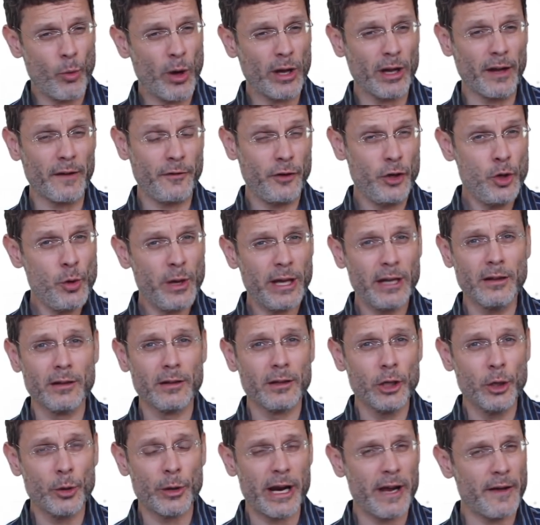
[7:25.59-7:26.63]
Well, if you can
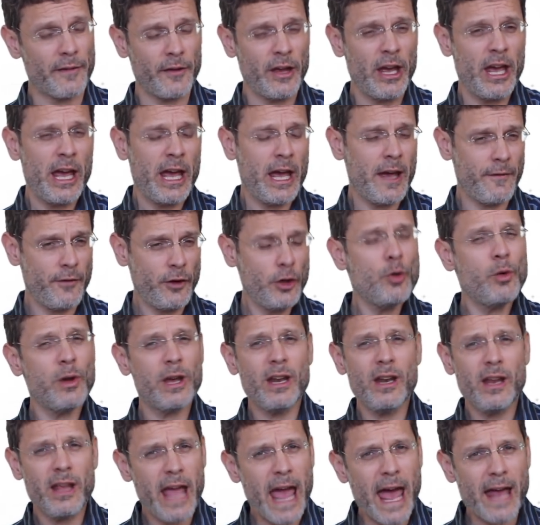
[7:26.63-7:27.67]
lure, if you
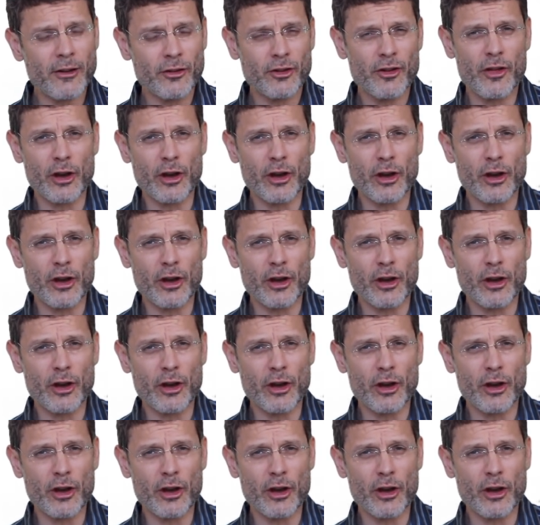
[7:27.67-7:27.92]
can get